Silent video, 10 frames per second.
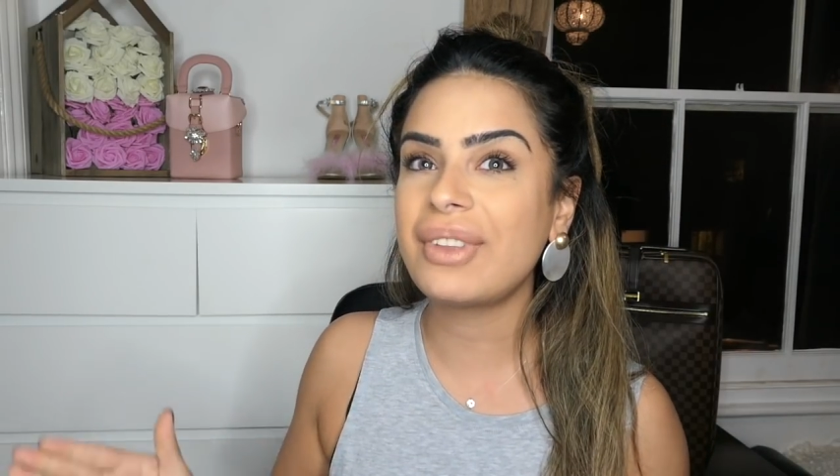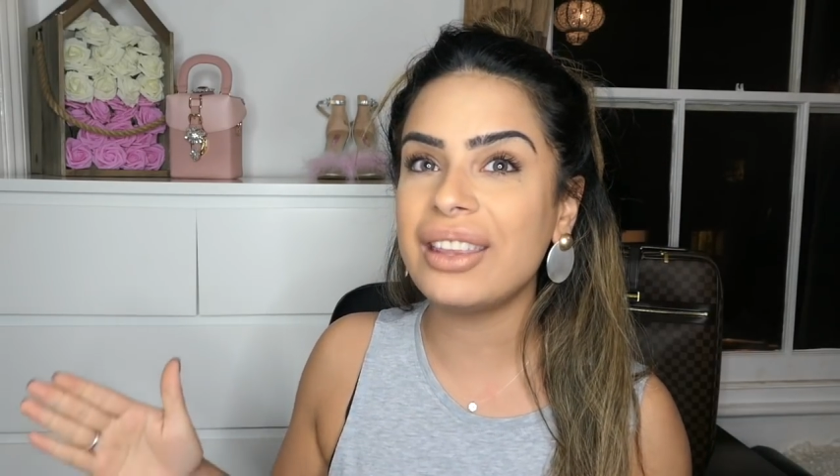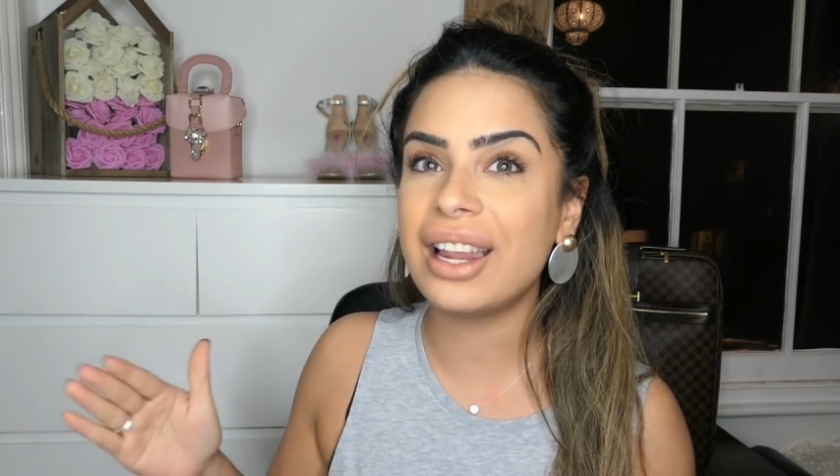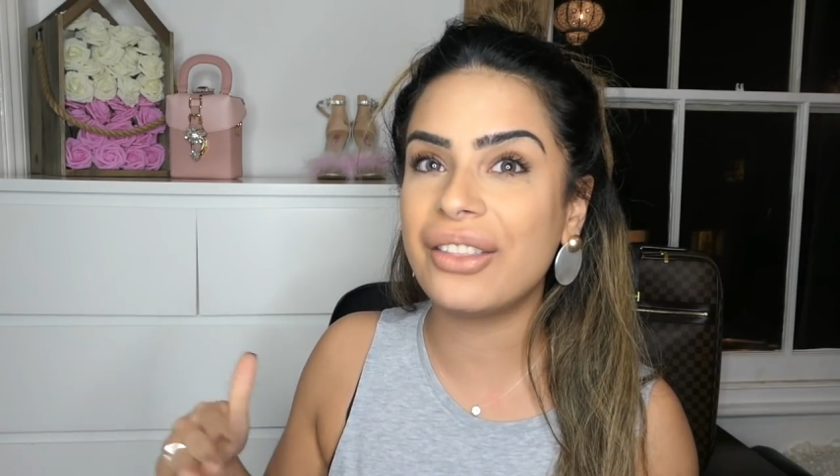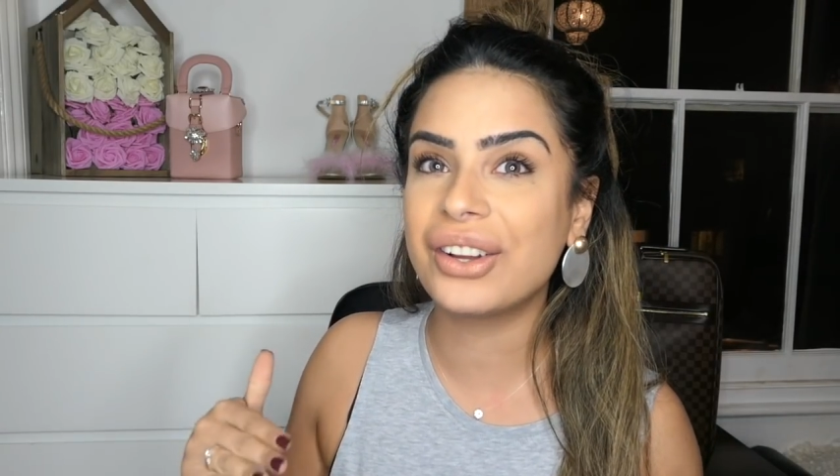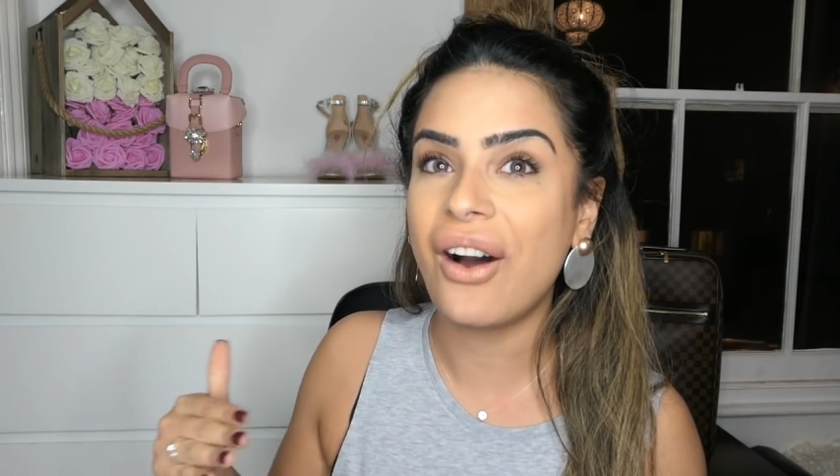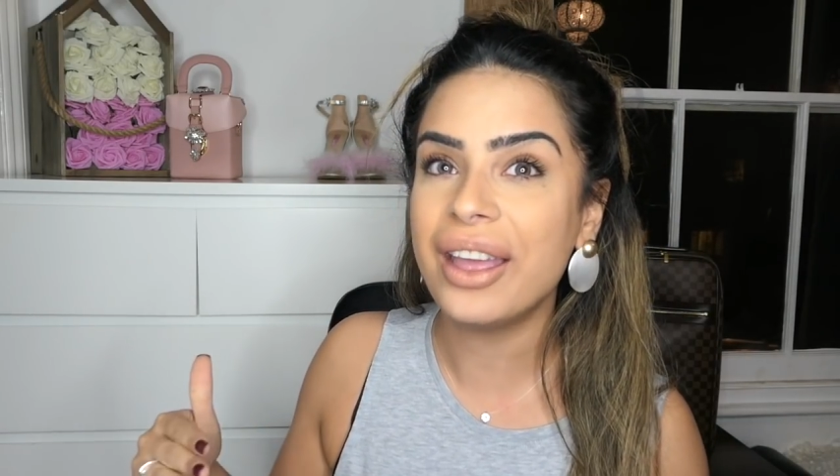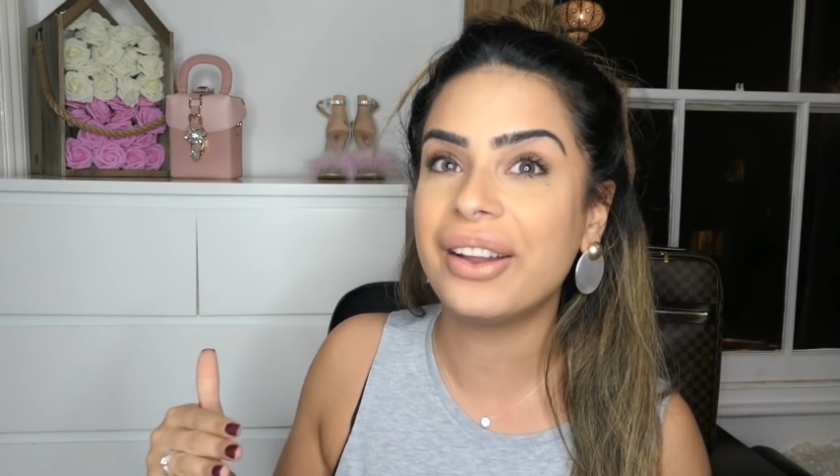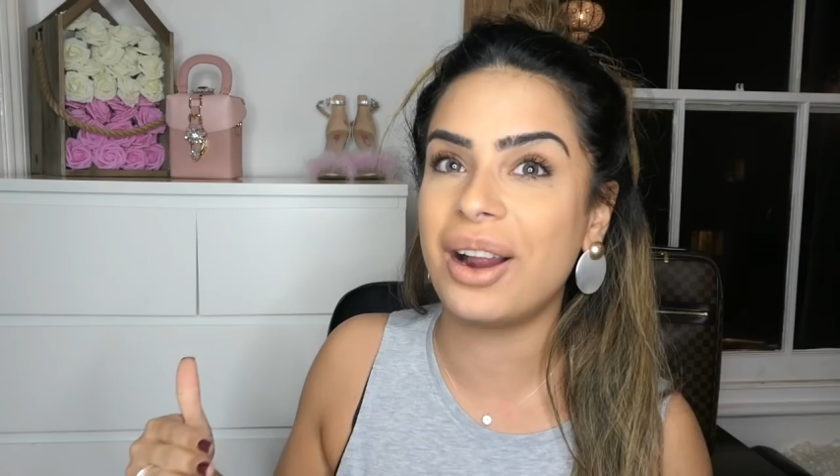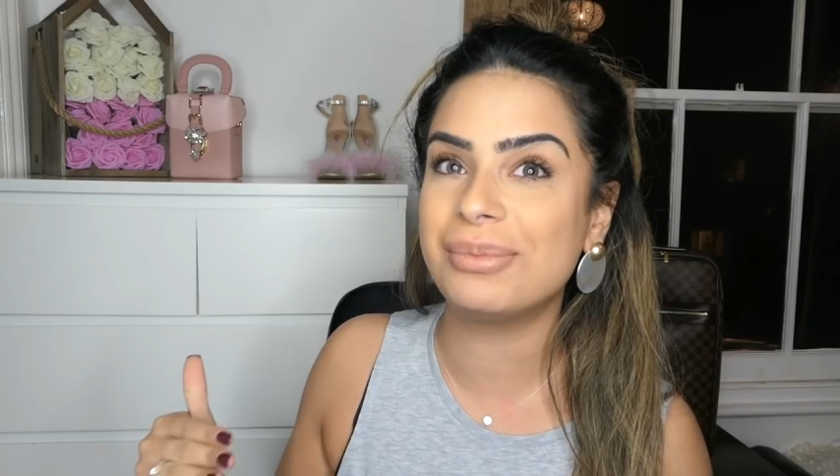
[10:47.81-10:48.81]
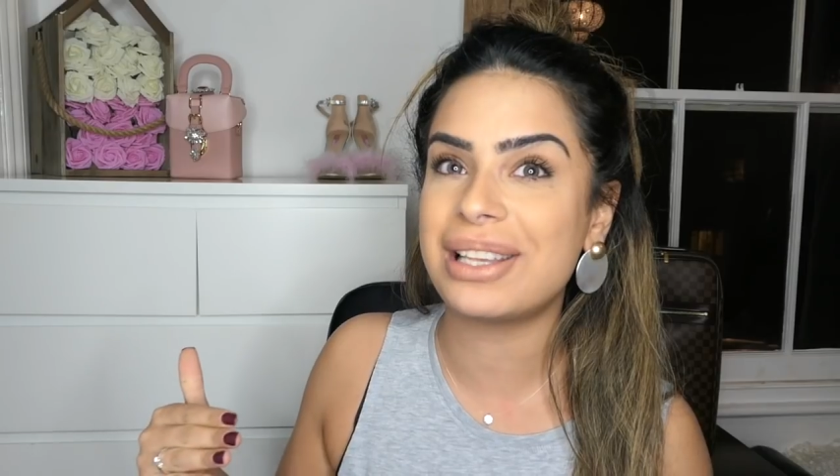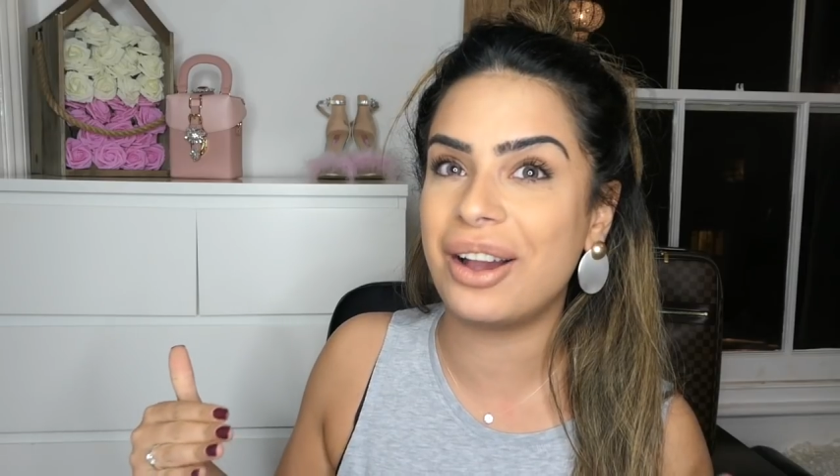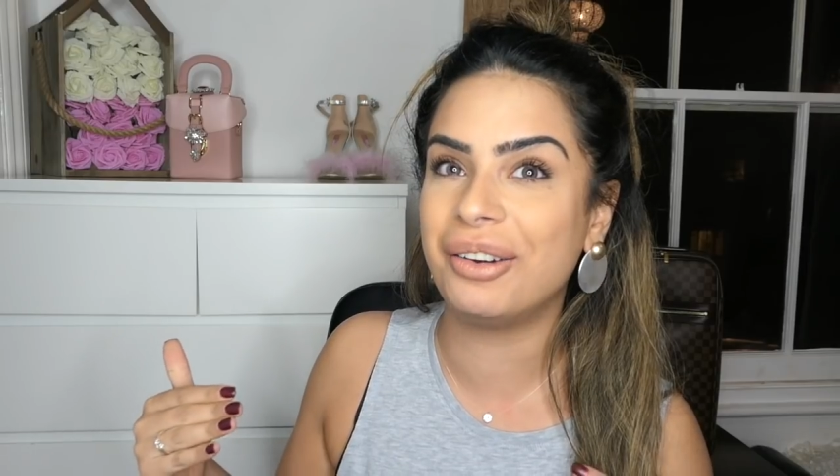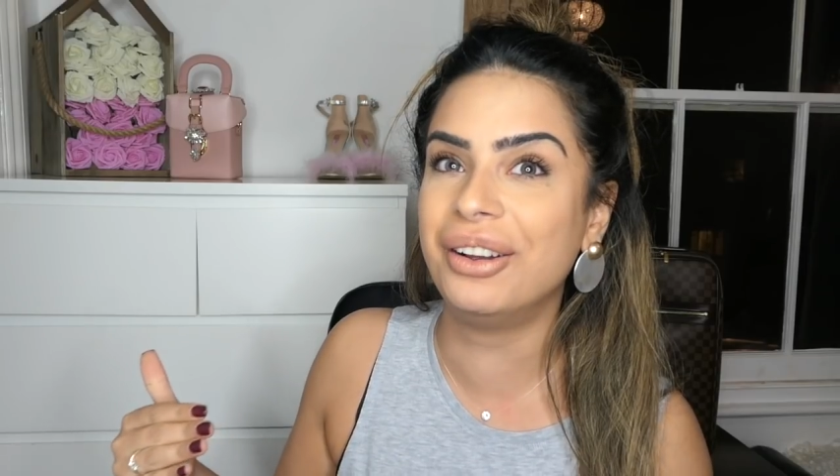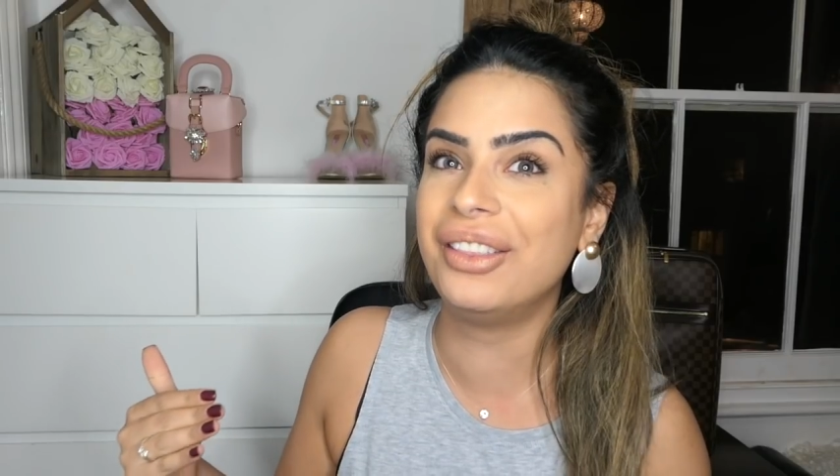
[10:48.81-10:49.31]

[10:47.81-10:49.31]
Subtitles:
Now, the guy that comes out,